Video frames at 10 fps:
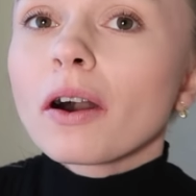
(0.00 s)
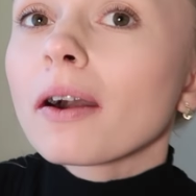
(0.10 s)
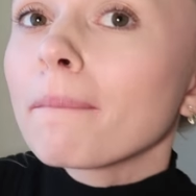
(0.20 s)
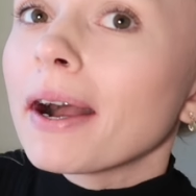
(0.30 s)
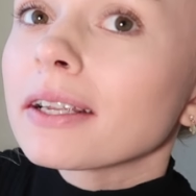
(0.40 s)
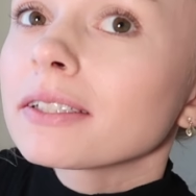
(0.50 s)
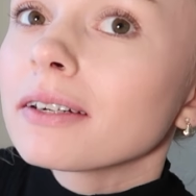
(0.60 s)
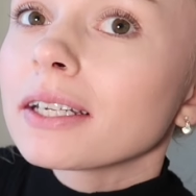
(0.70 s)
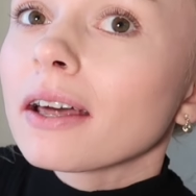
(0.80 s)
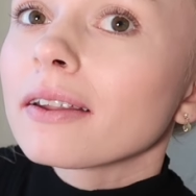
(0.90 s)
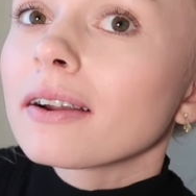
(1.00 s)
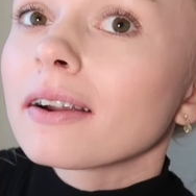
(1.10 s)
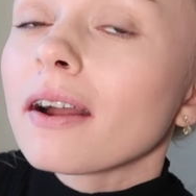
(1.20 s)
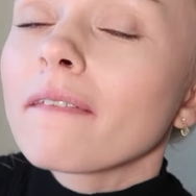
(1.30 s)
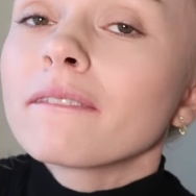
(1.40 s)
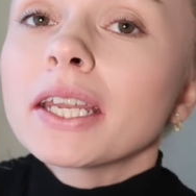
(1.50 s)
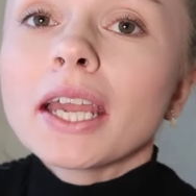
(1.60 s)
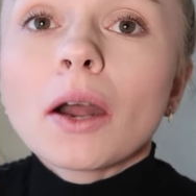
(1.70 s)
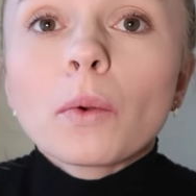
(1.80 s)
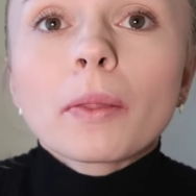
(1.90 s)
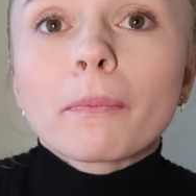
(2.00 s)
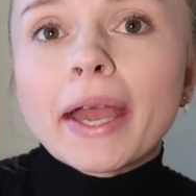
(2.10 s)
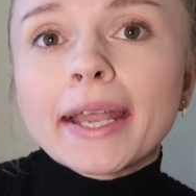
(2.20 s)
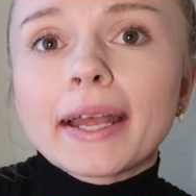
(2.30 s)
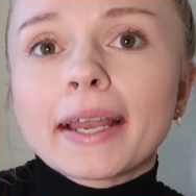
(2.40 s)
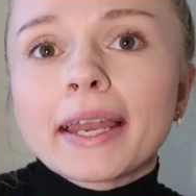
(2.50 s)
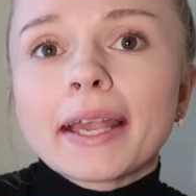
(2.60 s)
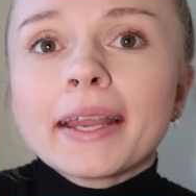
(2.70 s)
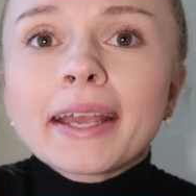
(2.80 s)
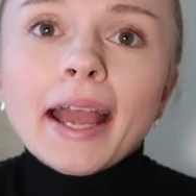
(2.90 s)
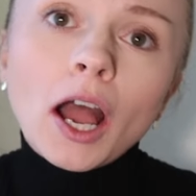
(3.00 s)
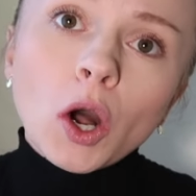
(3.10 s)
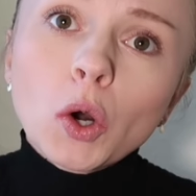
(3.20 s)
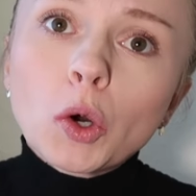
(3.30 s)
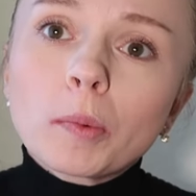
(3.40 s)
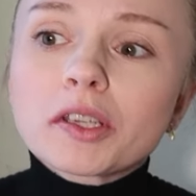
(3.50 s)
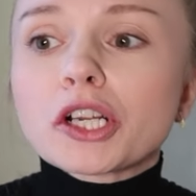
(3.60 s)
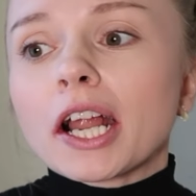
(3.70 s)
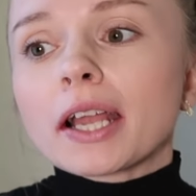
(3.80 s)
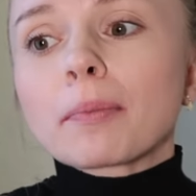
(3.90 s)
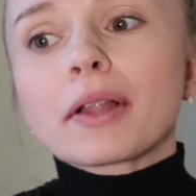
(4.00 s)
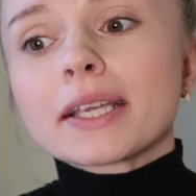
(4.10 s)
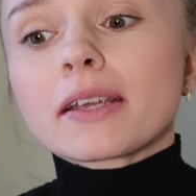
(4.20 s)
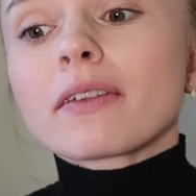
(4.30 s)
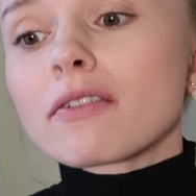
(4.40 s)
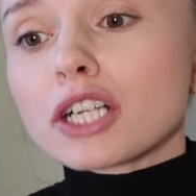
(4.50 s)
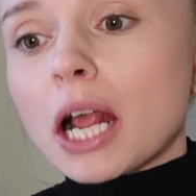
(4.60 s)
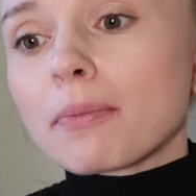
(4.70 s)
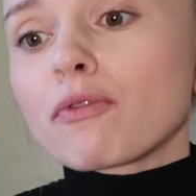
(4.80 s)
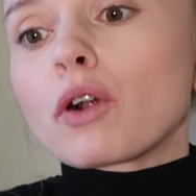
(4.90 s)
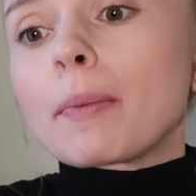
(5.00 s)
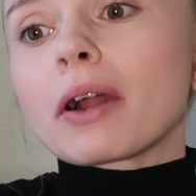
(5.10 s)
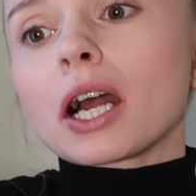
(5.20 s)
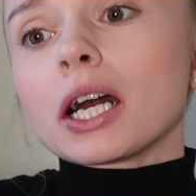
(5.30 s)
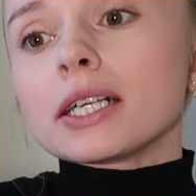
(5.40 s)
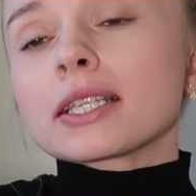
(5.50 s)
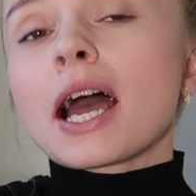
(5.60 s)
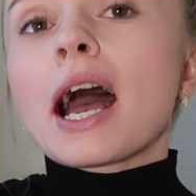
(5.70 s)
Welcome back to another video with Megan eating at home and trying a place I've never tried before, because